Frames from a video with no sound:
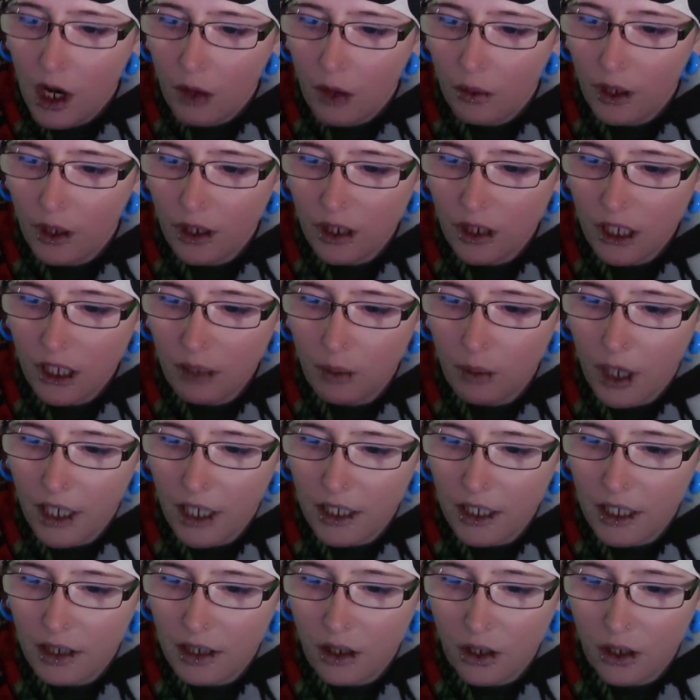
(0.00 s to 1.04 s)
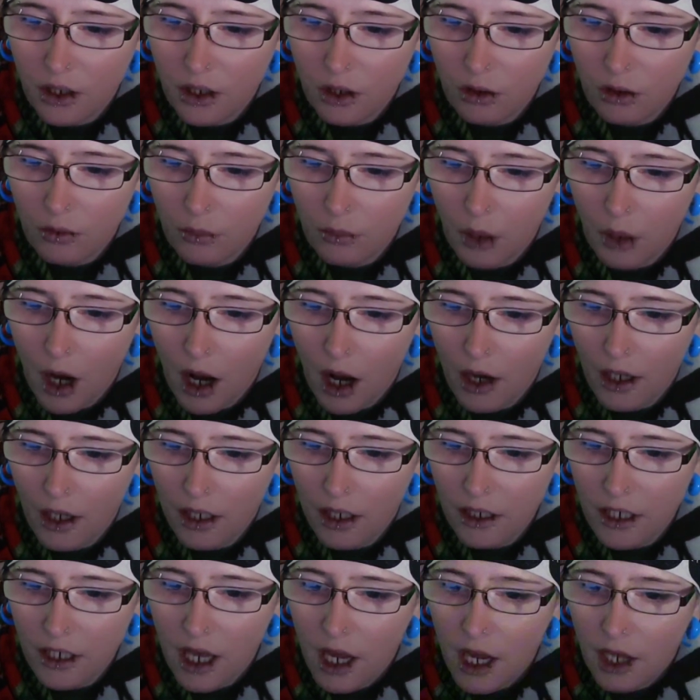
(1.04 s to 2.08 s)
reducing prices on certain
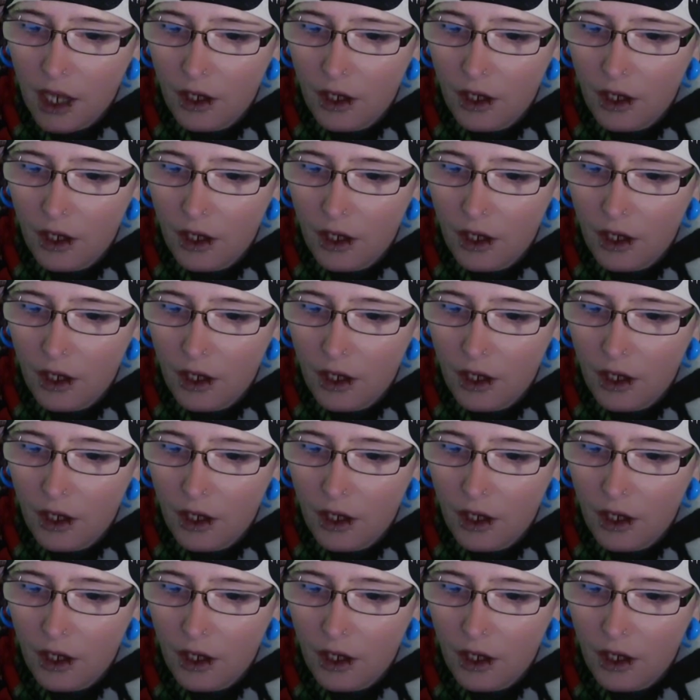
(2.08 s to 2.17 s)
products.